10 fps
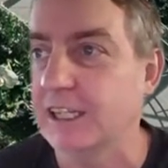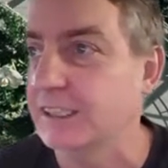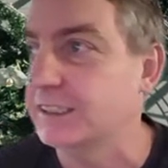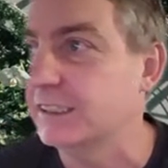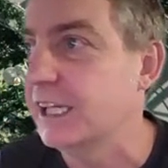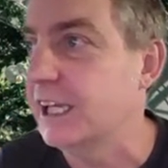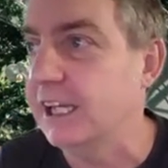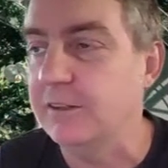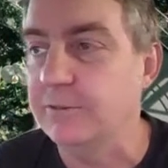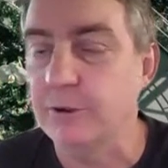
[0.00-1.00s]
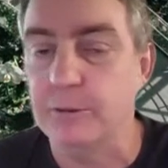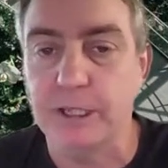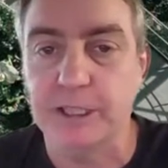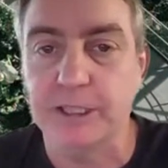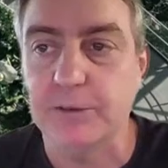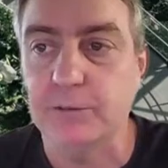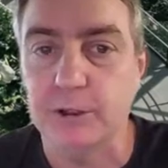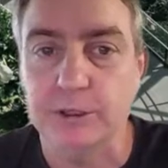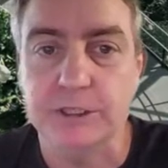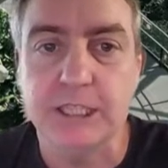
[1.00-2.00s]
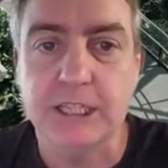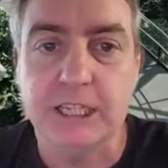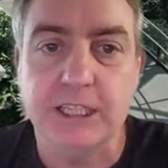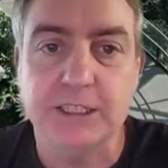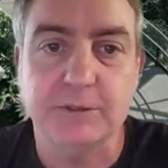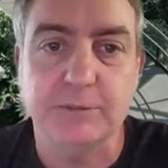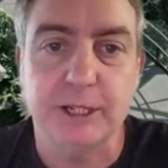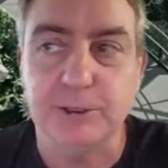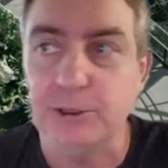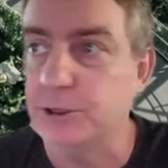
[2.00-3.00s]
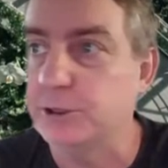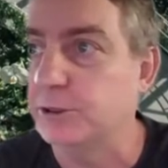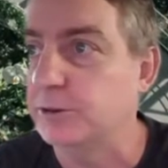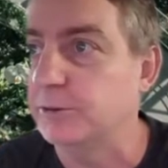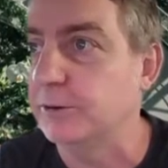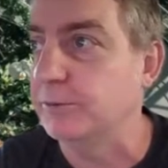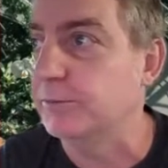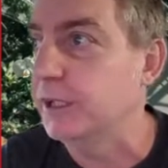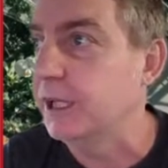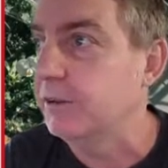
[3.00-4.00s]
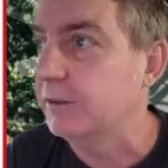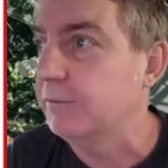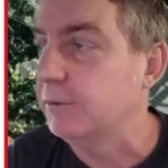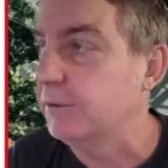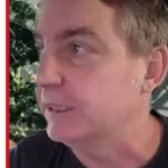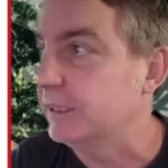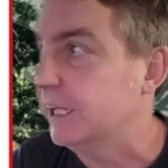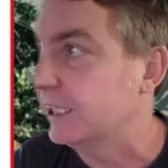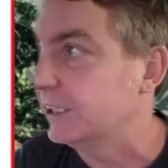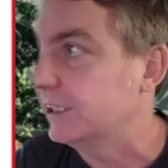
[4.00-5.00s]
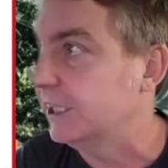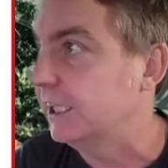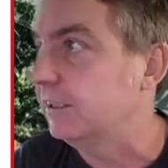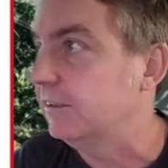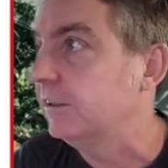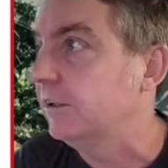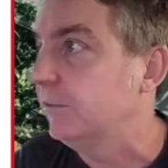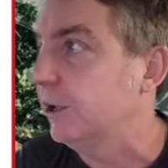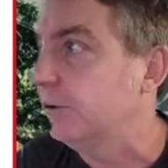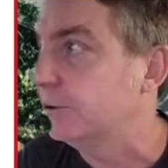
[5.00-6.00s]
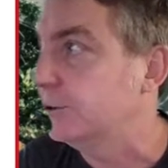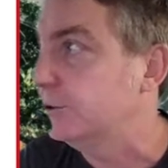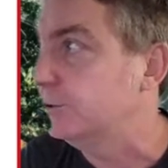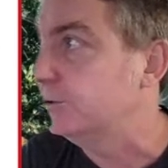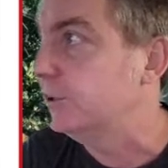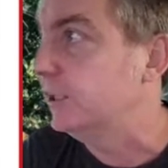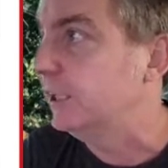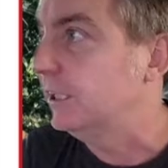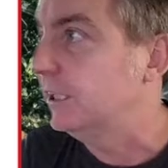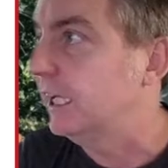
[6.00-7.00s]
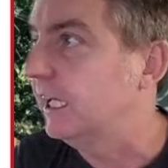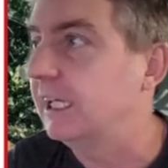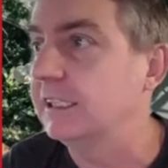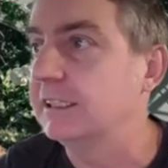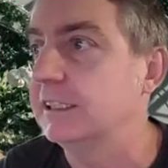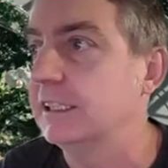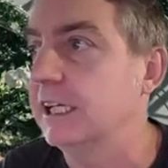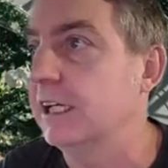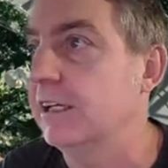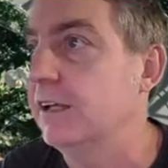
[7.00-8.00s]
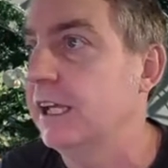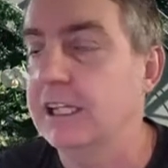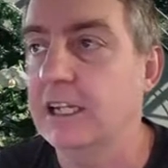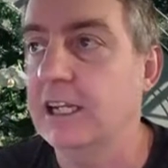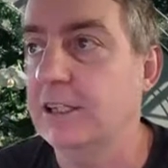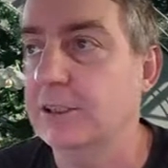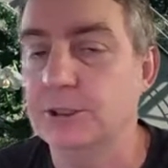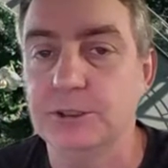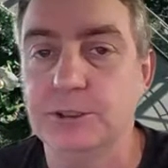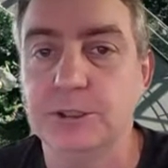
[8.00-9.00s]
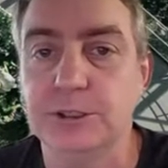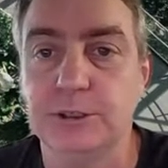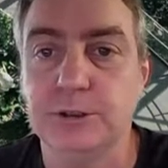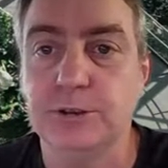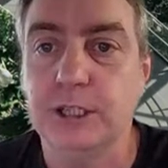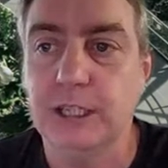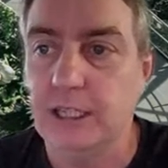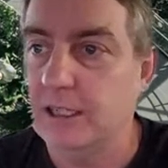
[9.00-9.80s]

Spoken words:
colors, any format that you want. And it's a brand new tool implemented last year by Oracle, and it allows you to